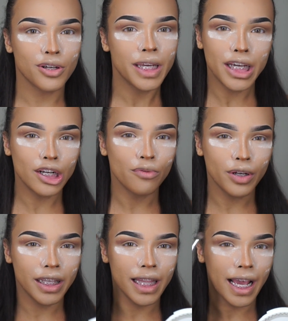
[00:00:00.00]
So he couldn't
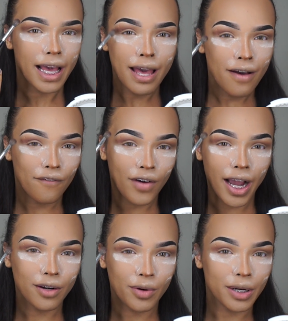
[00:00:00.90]
really like
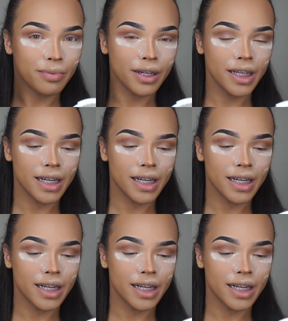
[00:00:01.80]
find where to put it.